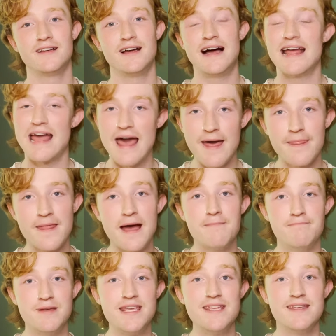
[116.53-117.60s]
I had
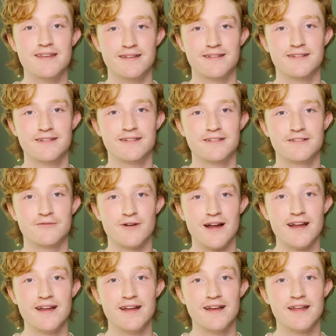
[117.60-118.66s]
that B,
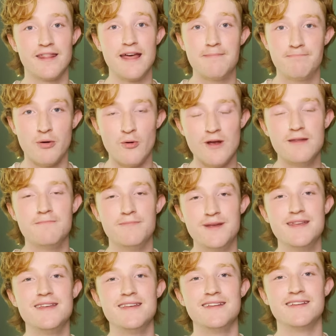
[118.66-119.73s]
right? That point
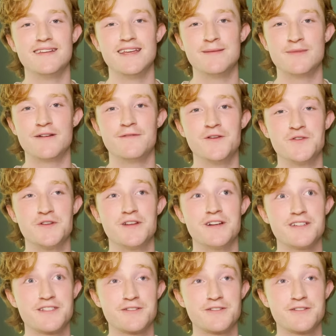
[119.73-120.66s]
B in my future that I